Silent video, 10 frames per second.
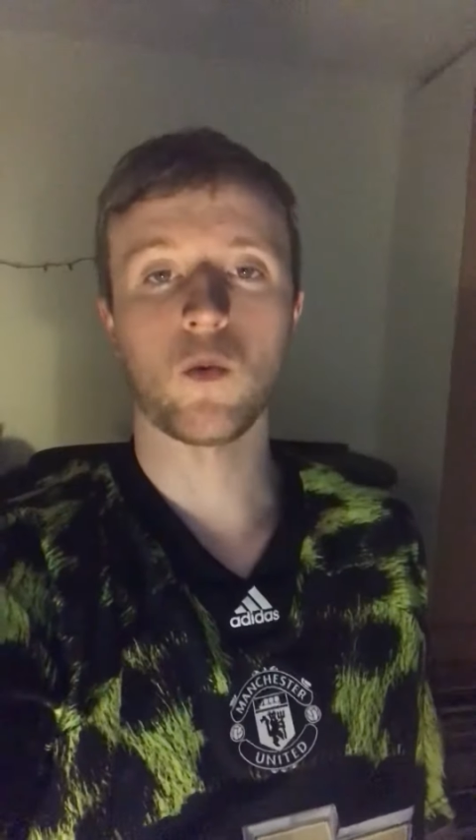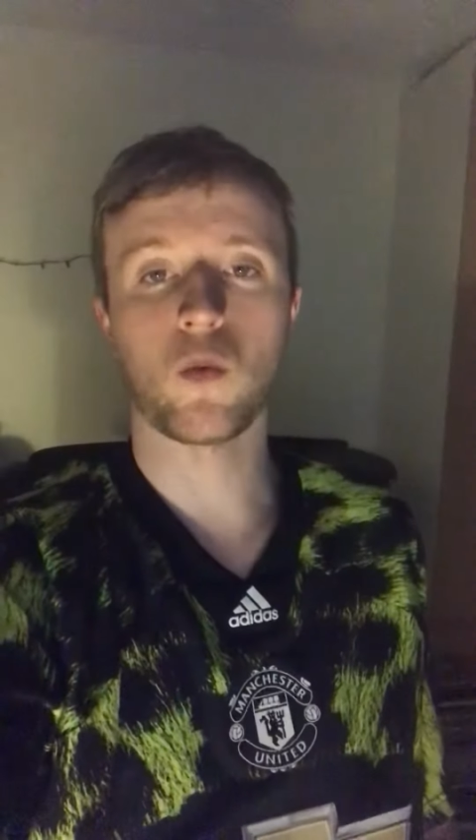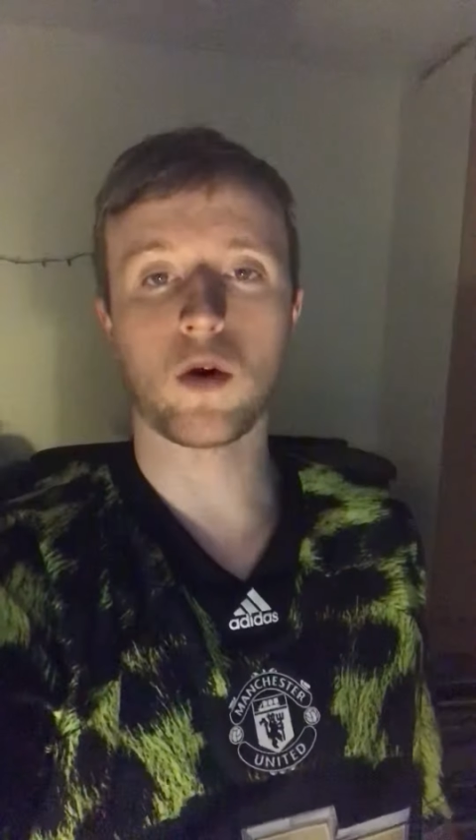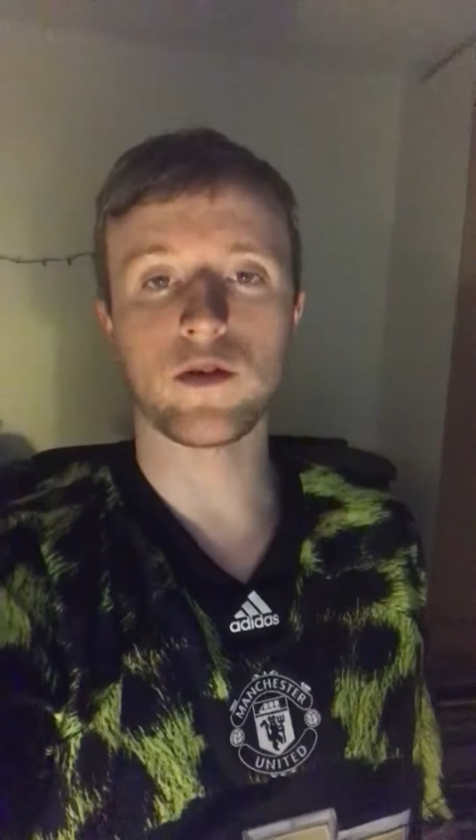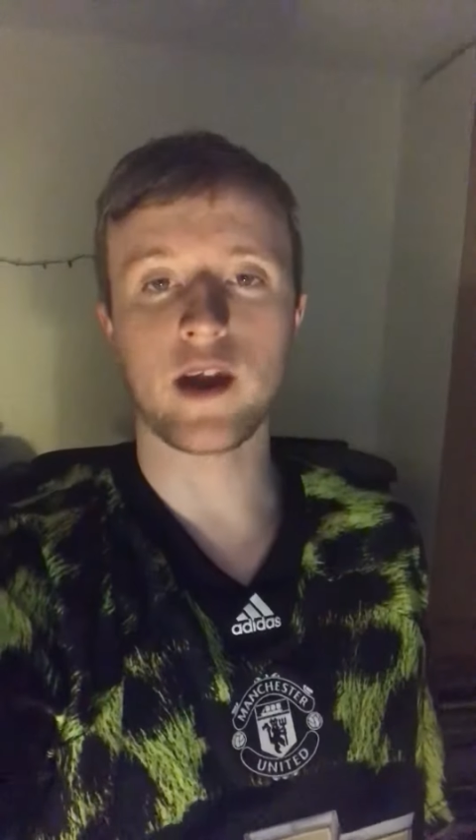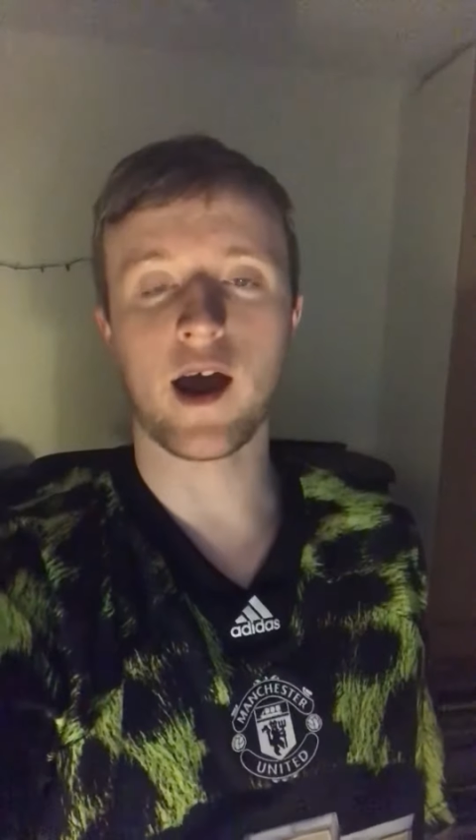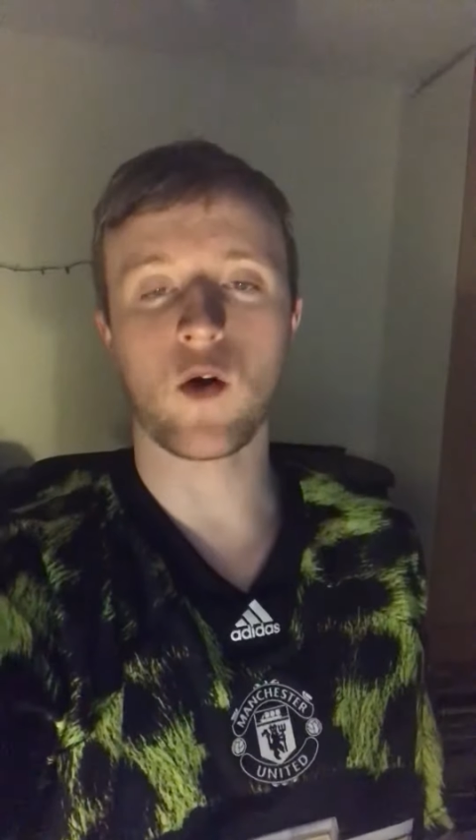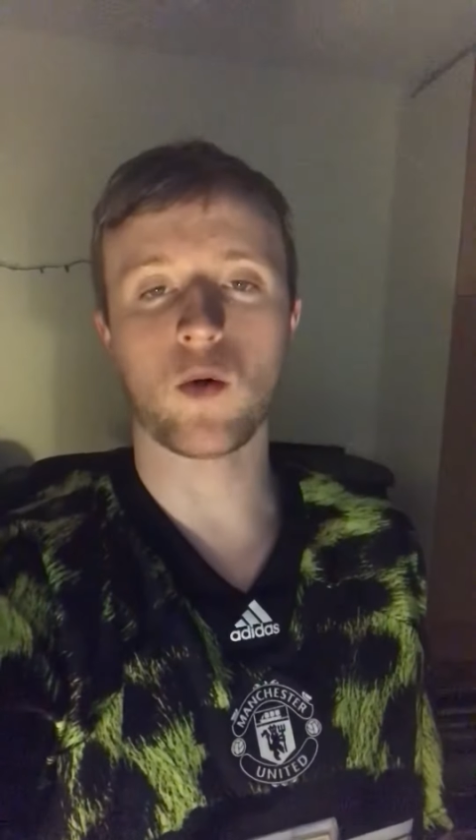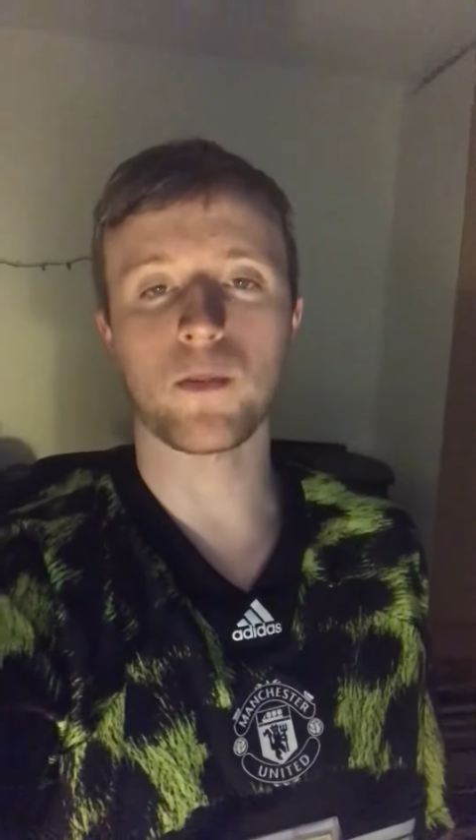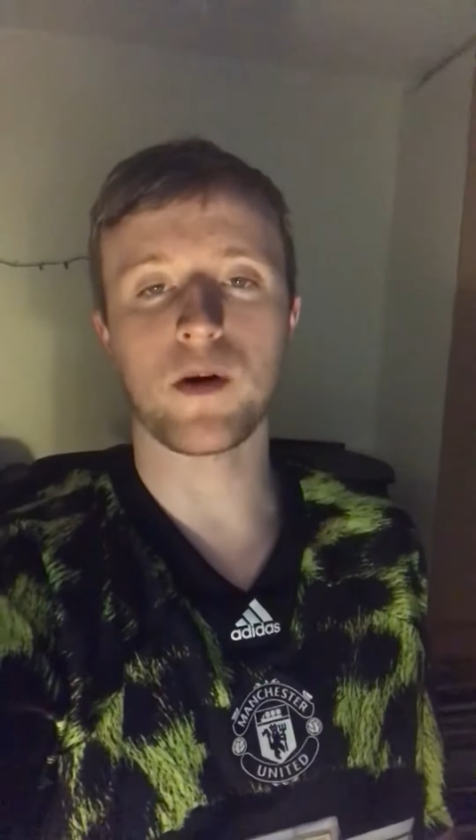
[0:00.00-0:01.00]
1
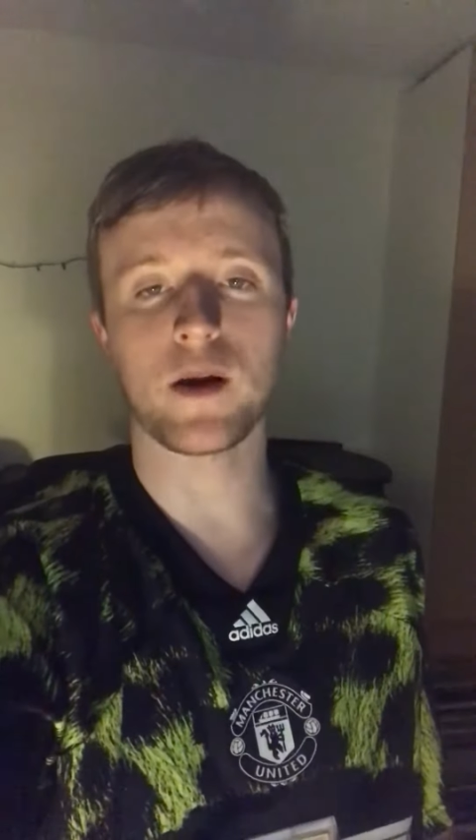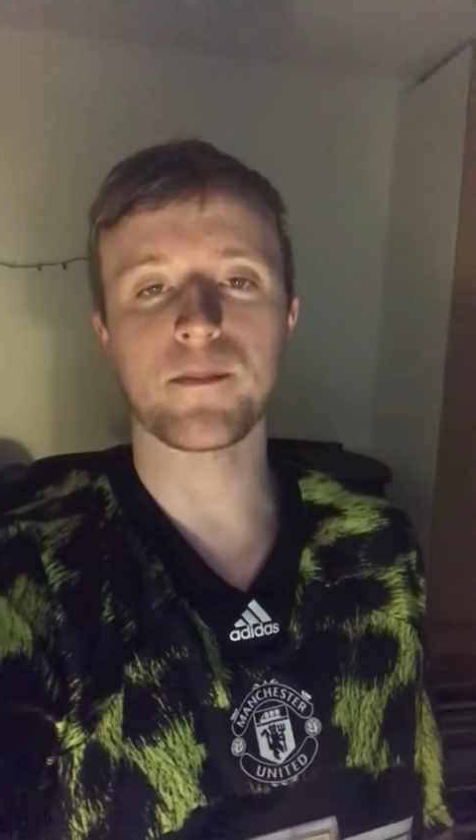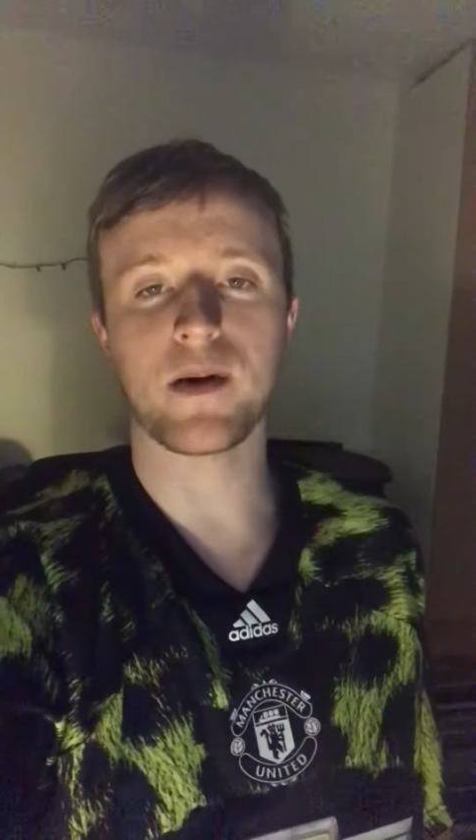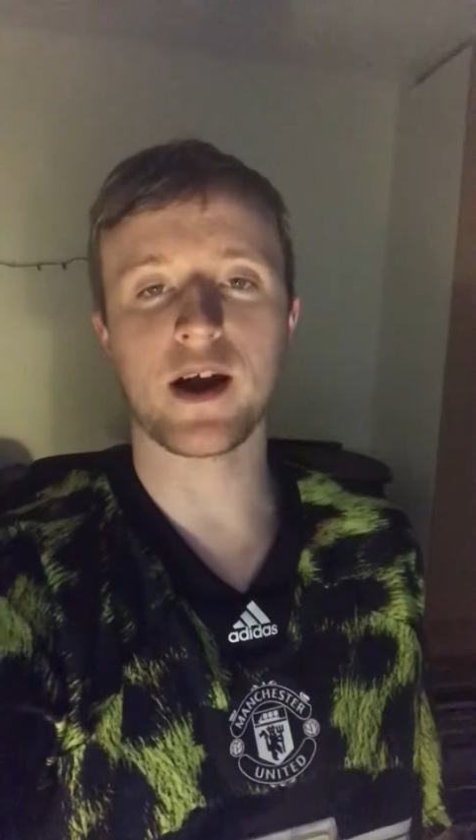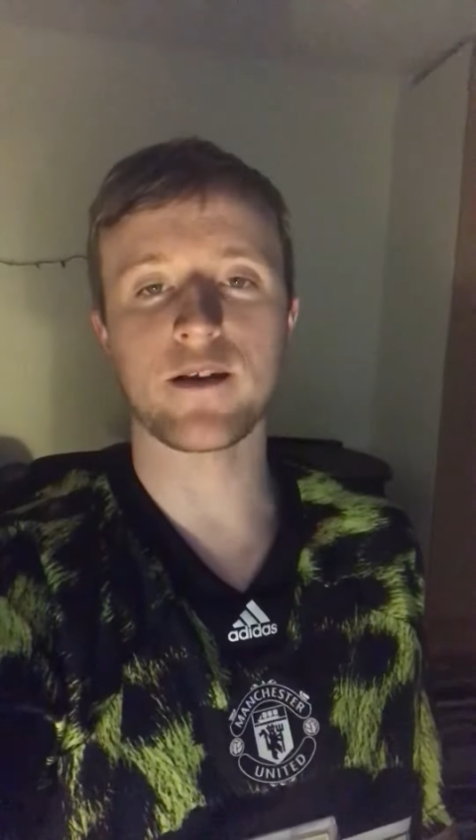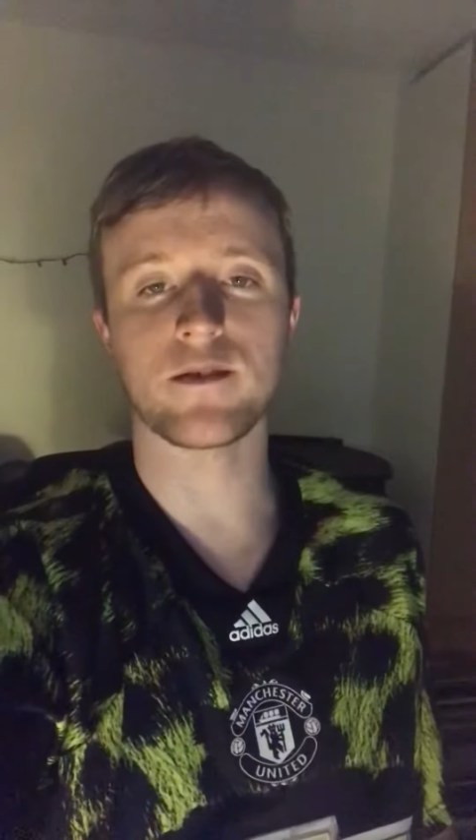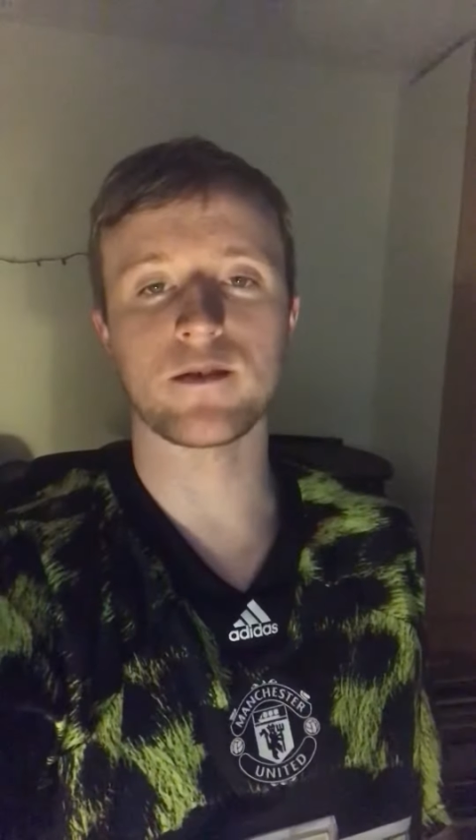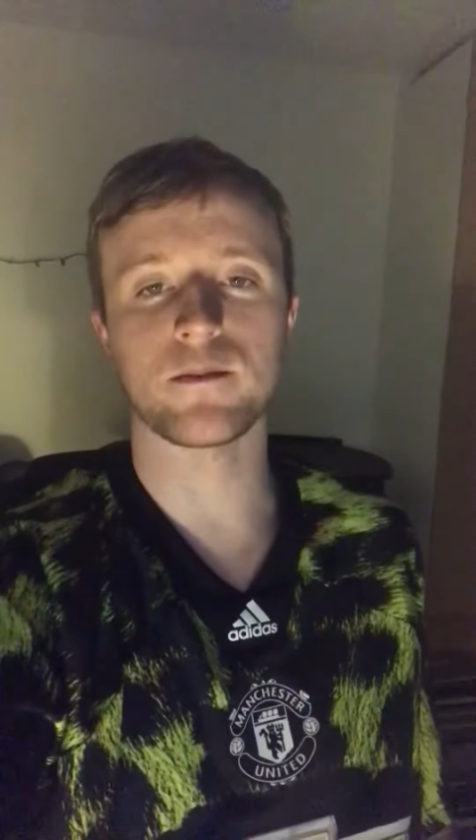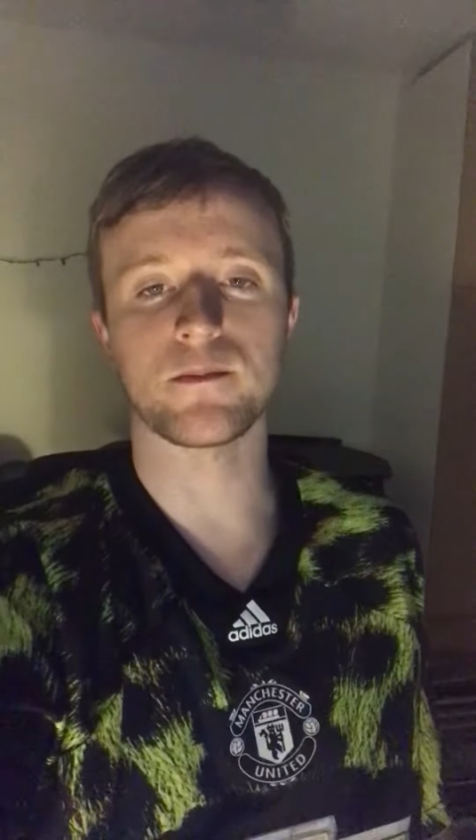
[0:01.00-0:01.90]
0 by, Par-